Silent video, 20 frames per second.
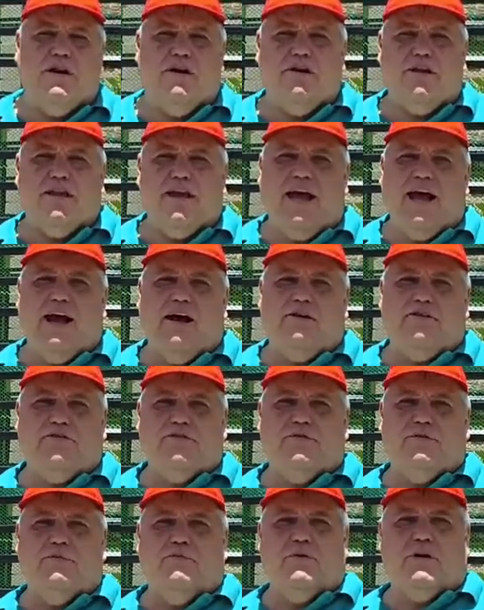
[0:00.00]
here at the
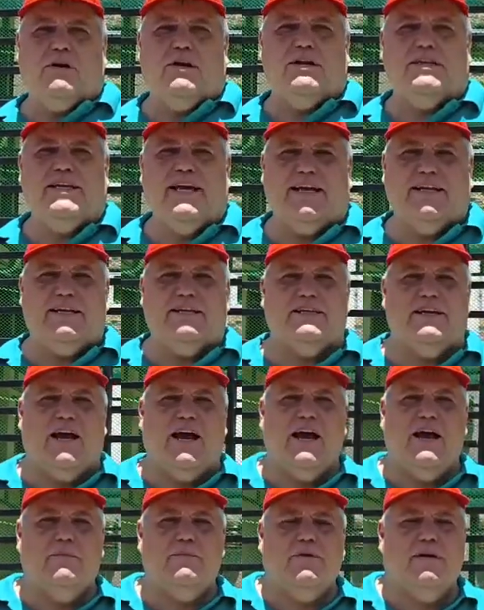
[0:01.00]
house. We're going to take the
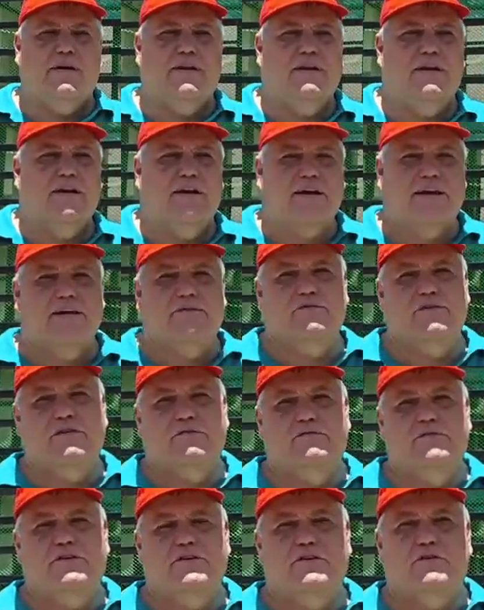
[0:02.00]
time and uh, give you a
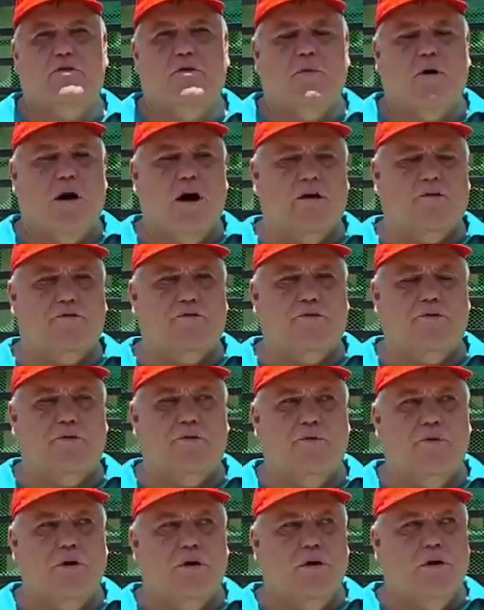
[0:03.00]
video
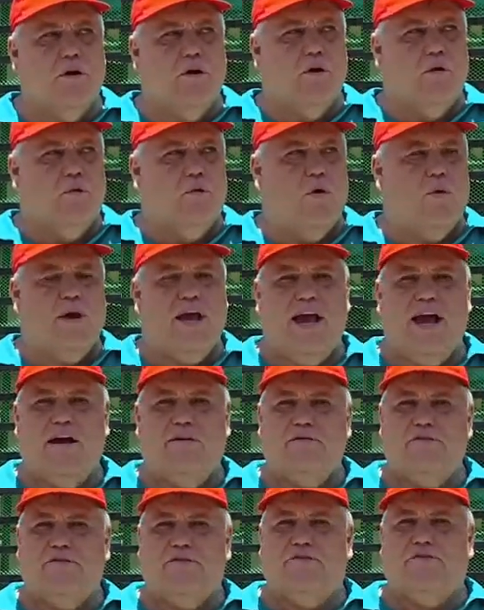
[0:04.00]
walkthrough. What we
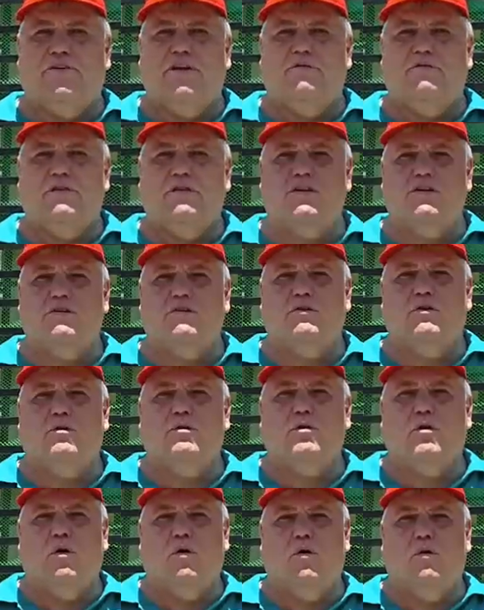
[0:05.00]
have is a
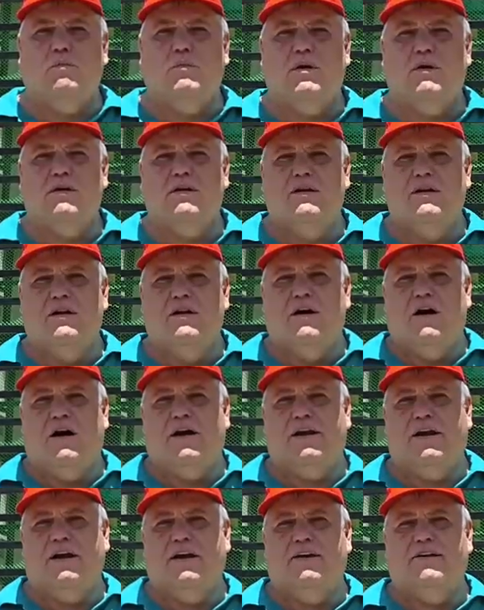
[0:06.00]
seven-year-old home on
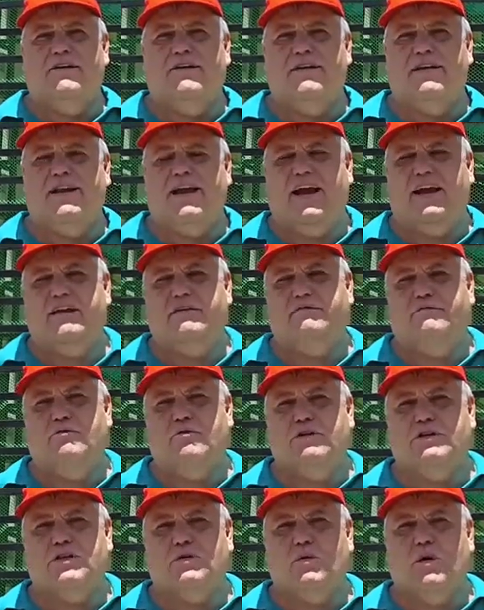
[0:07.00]
a
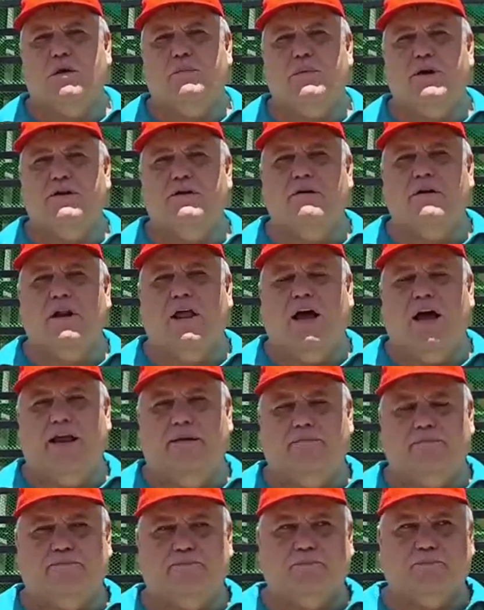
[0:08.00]
194 square meter
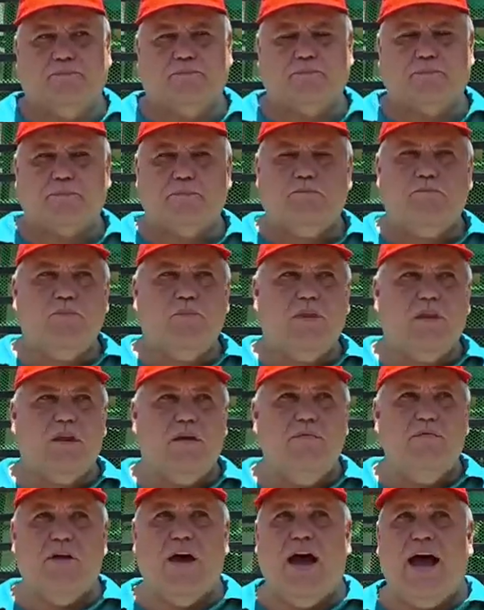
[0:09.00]
lot.
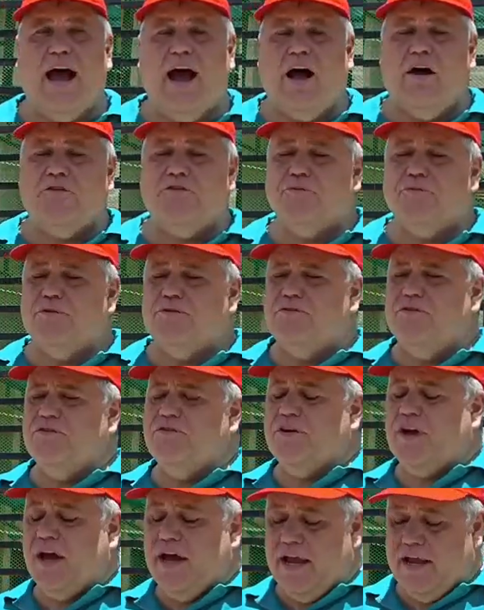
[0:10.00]
The house was
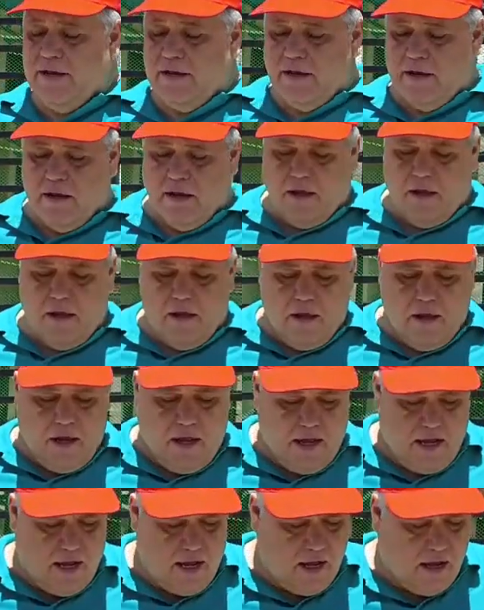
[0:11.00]
designed
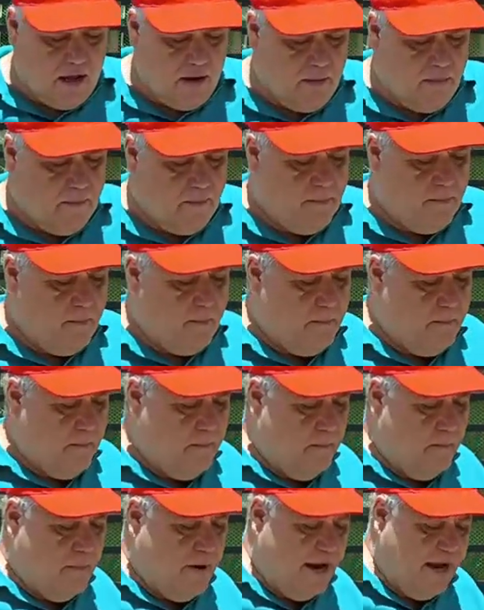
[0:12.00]
uh,
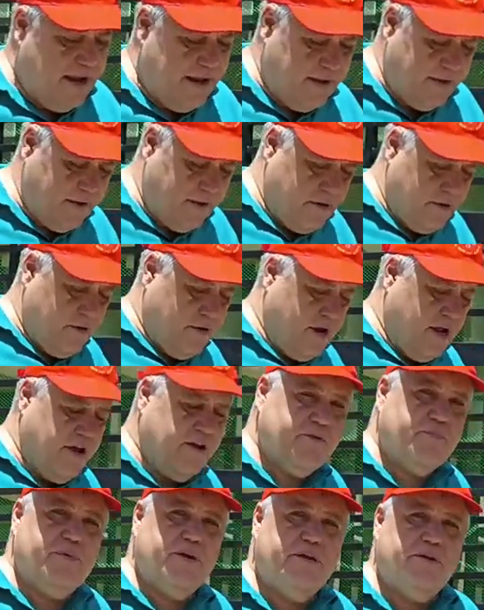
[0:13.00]
by her
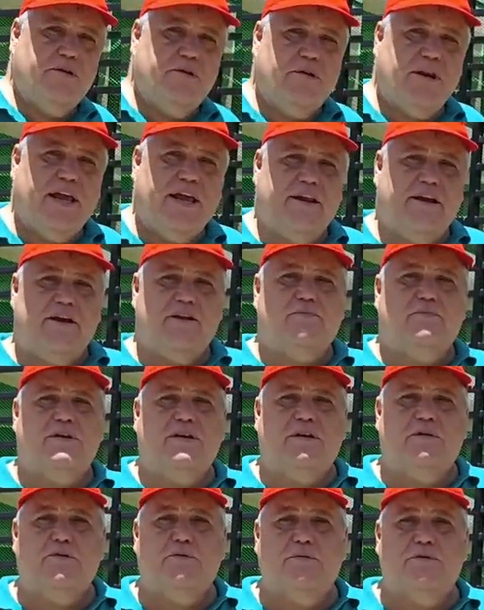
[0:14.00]
husband, her late
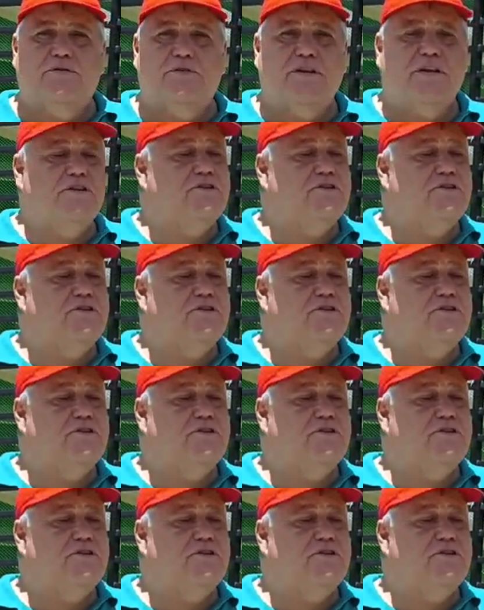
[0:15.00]
husband, who was an